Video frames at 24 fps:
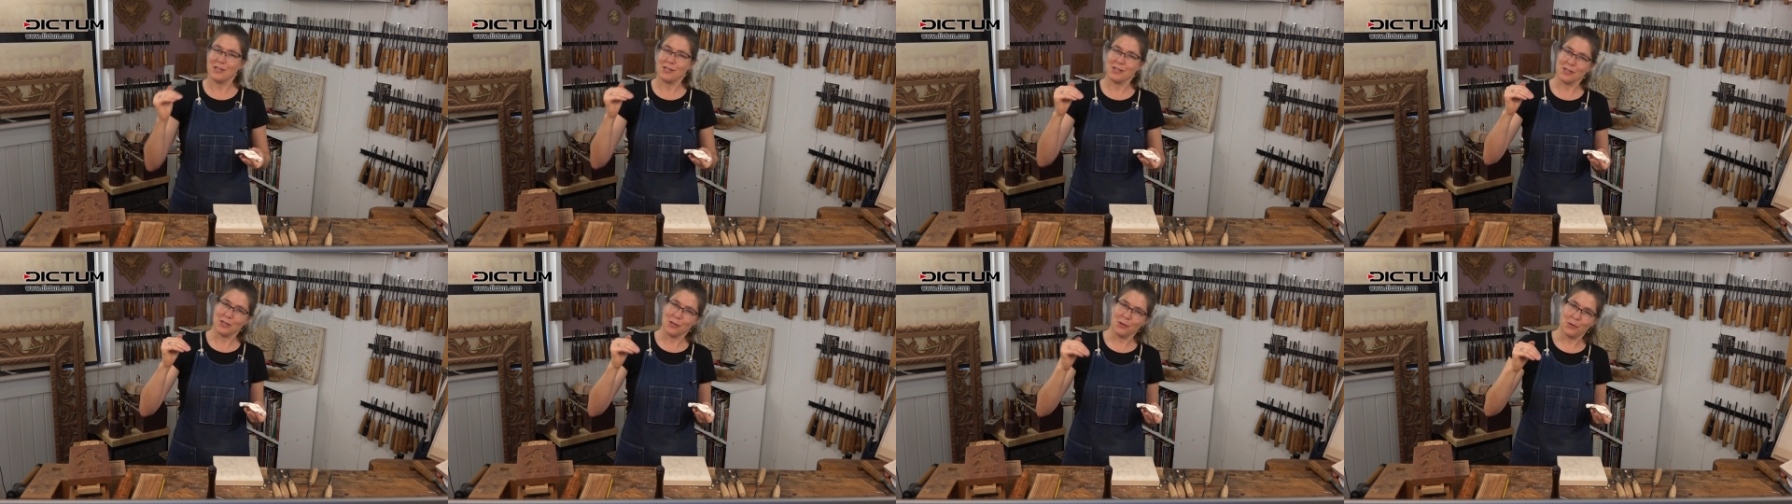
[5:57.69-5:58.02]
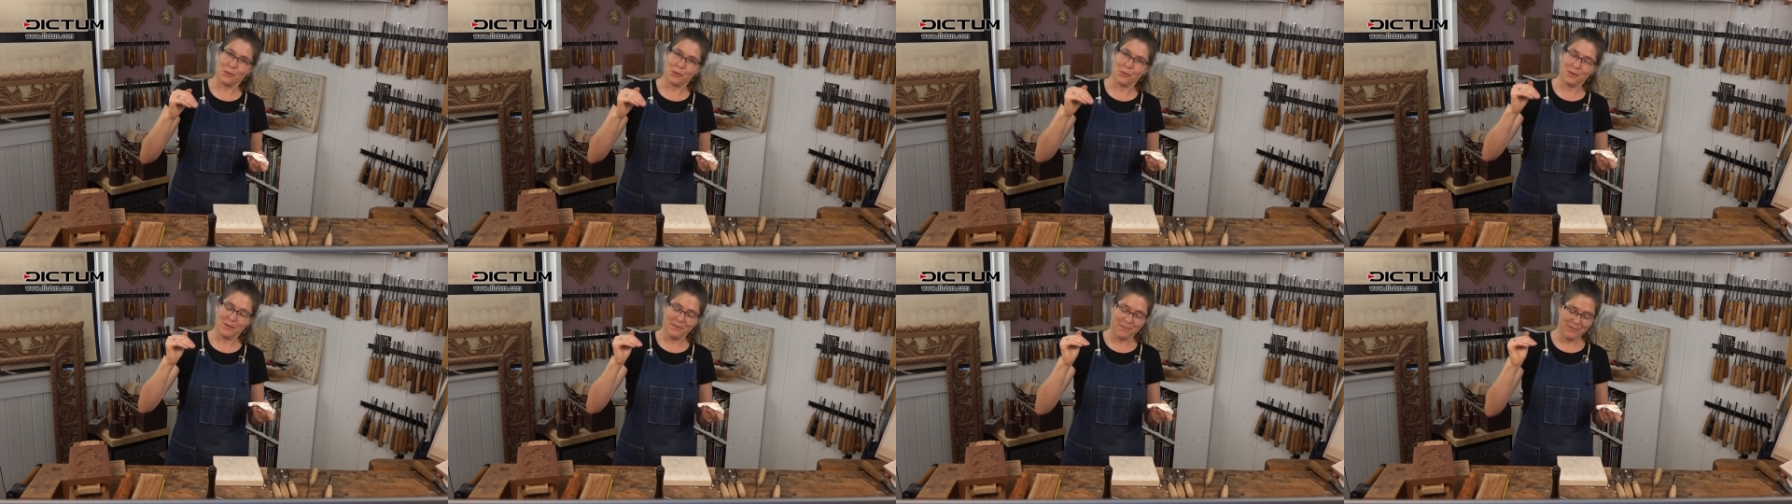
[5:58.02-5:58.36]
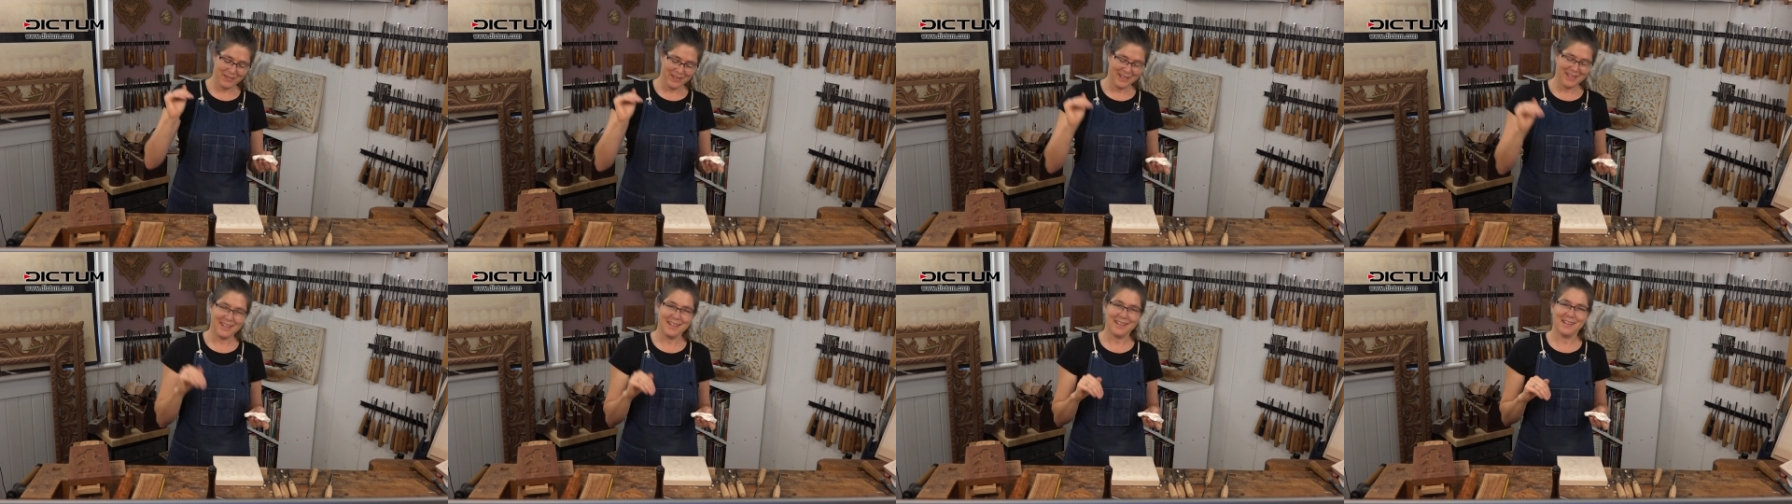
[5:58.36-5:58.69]
So
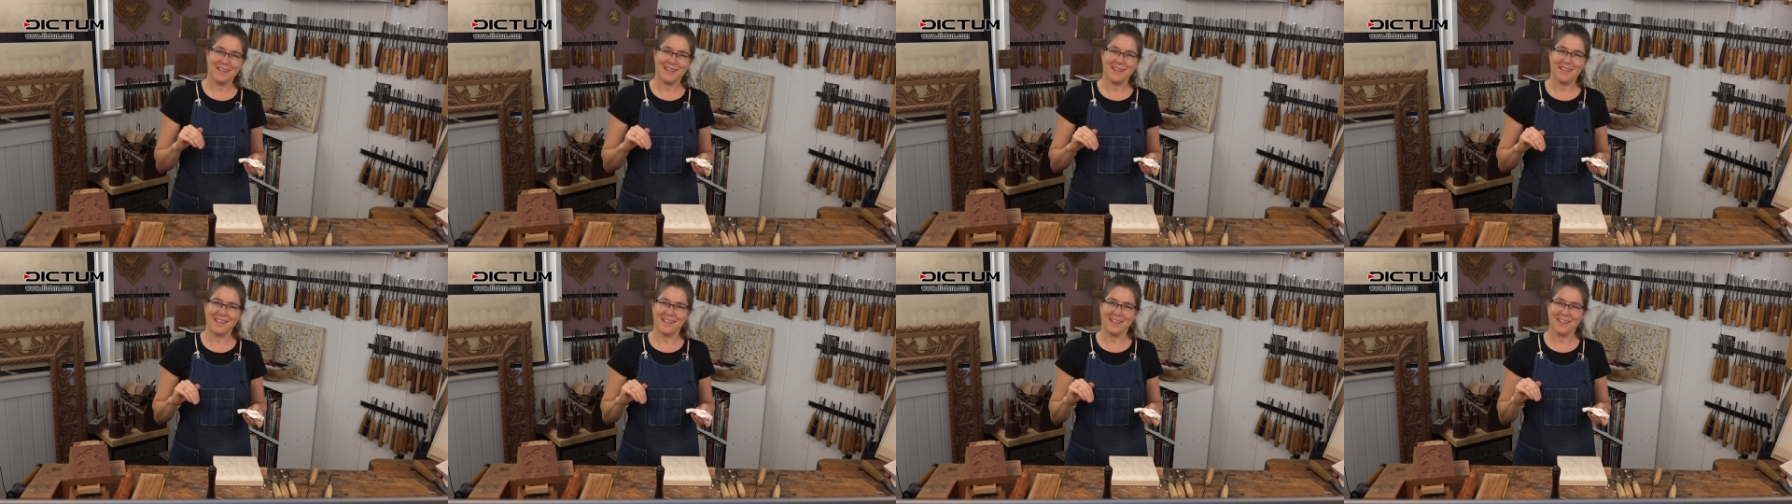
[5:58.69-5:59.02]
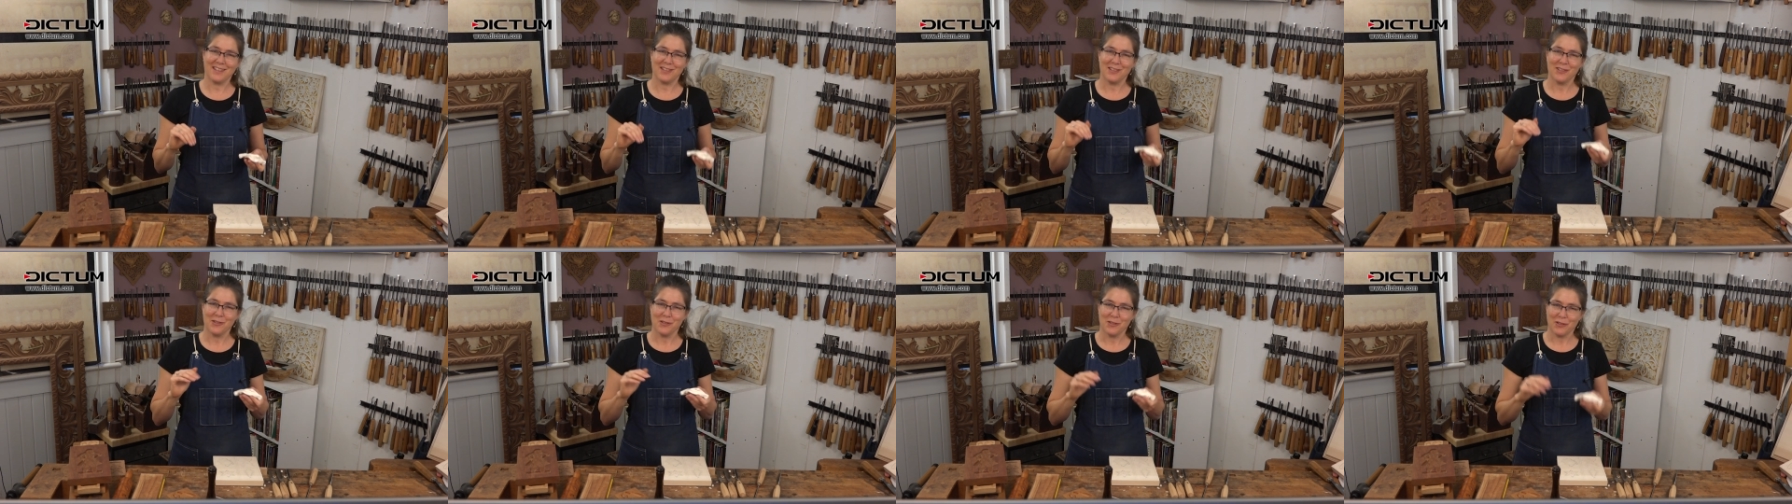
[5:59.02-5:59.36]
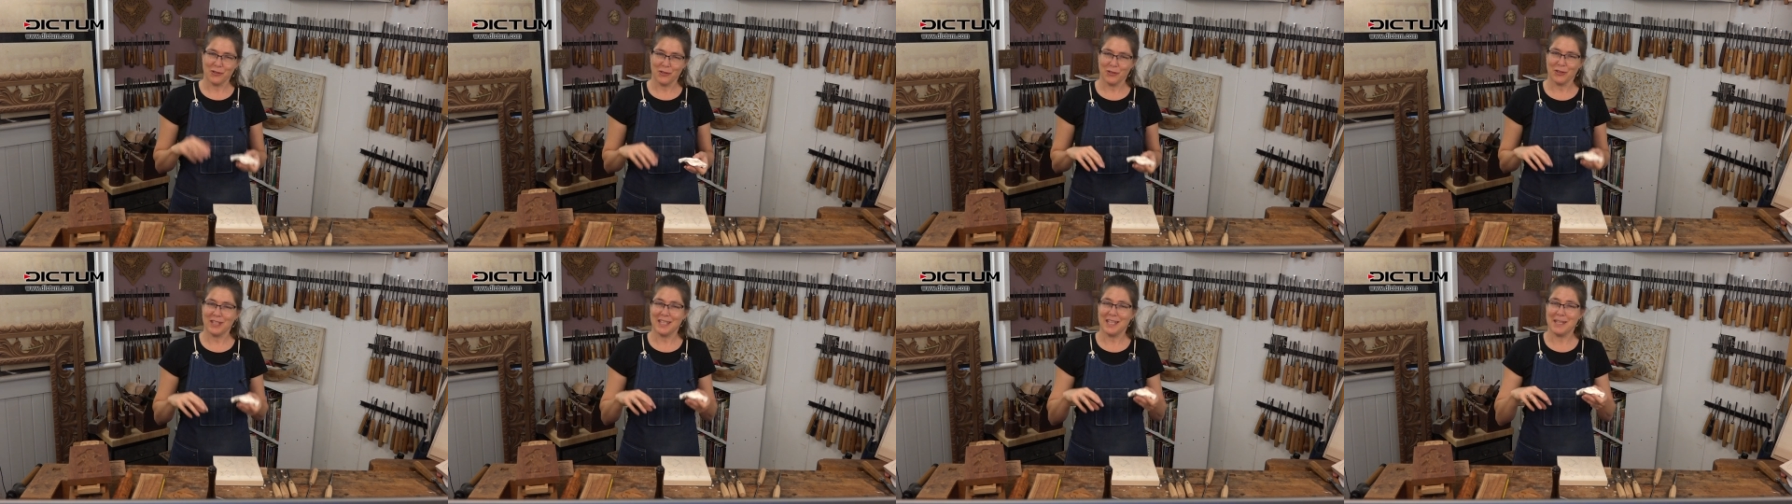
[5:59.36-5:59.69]
in the
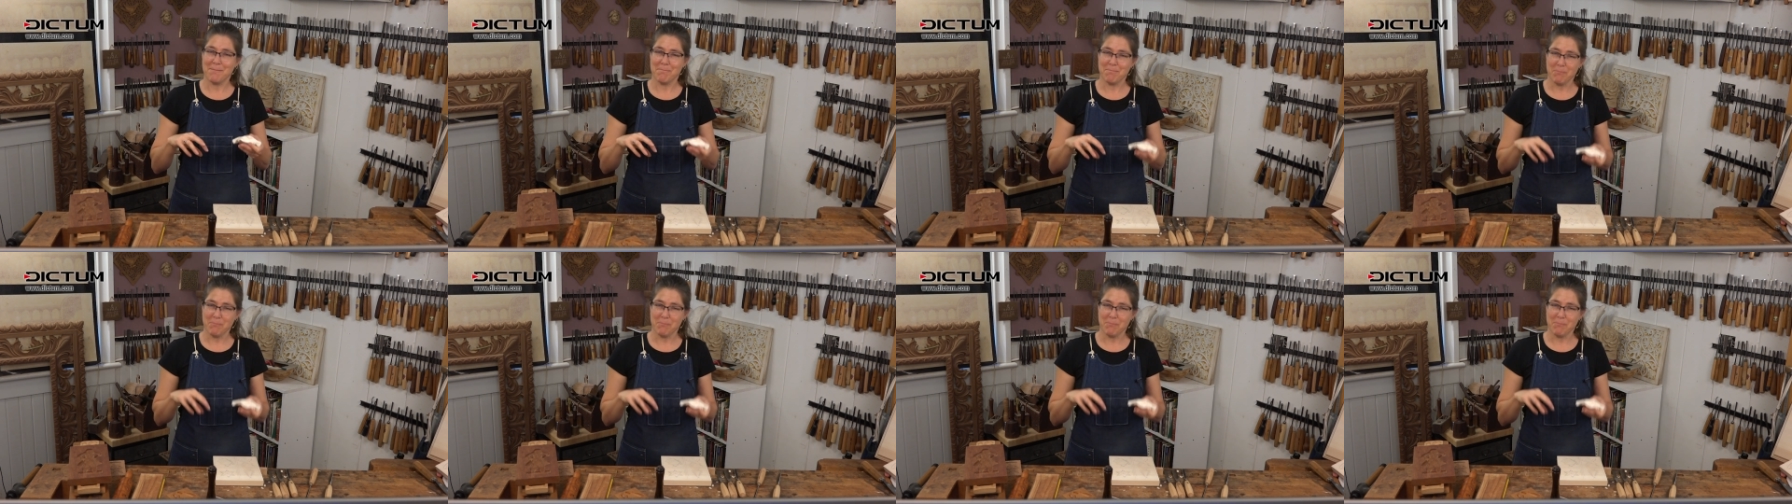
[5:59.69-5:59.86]
cookie